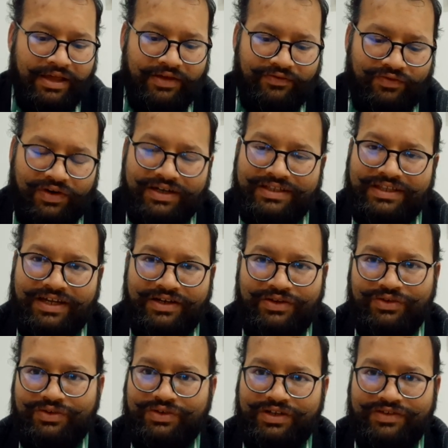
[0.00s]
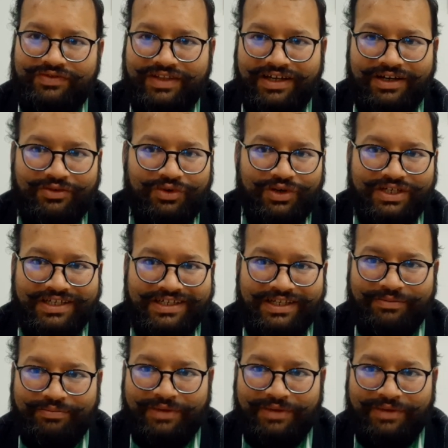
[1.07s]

what they do if they are working in